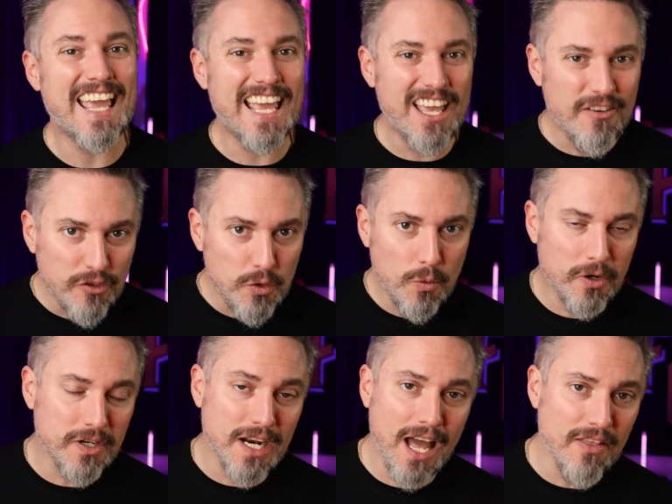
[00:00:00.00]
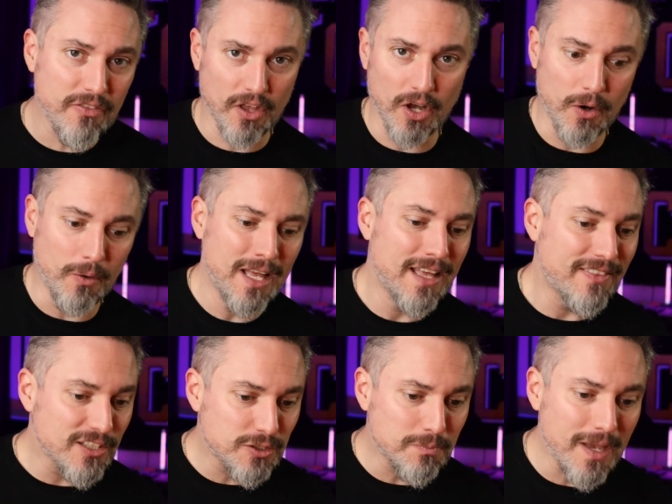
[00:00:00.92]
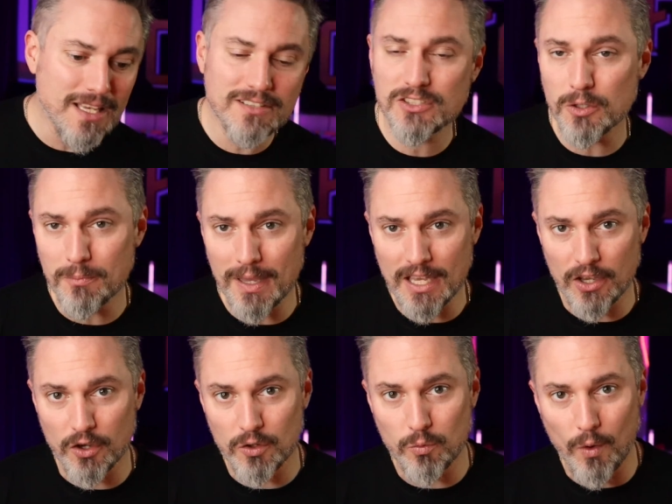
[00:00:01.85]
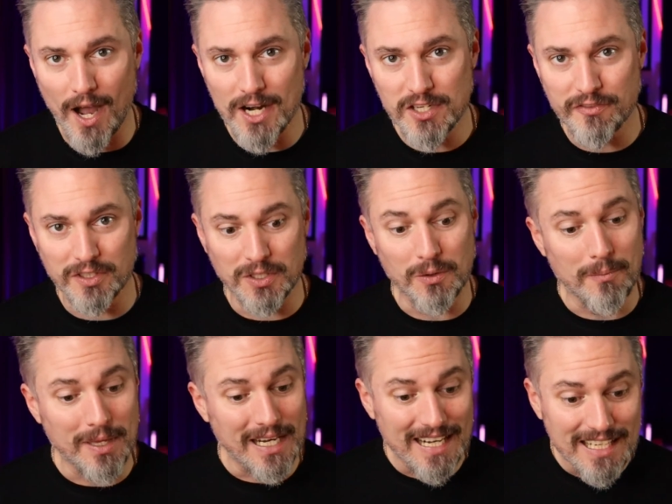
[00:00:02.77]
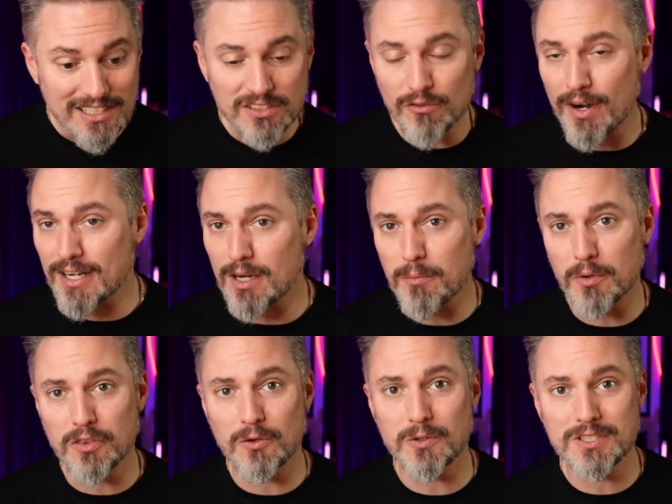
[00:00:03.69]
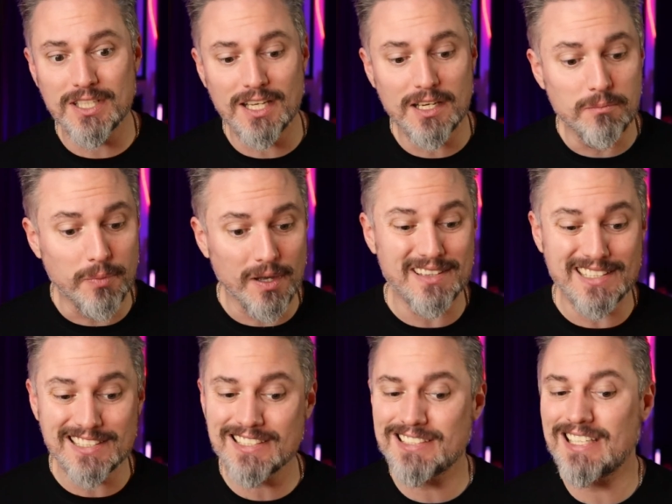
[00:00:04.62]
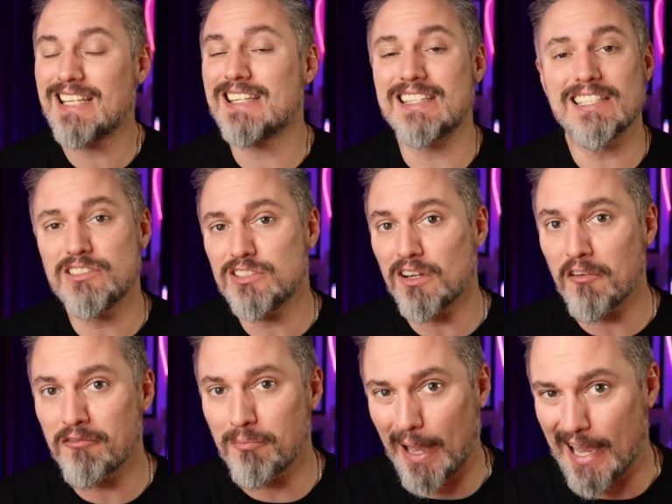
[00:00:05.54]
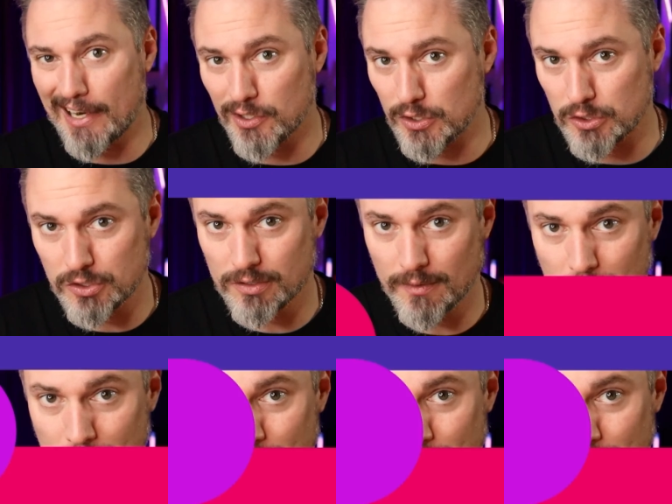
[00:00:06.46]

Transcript: If you are not though, this may still make a good watch for you. I mean, it is ranked number thirteen, but this is a list of bangers.